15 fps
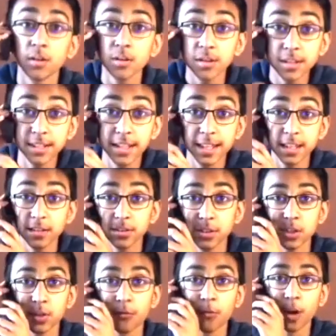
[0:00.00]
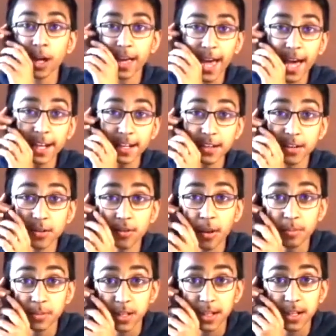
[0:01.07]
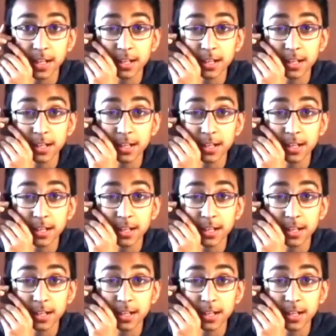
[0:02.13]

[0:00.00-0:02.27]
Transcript: looks like there is a volcanic eruption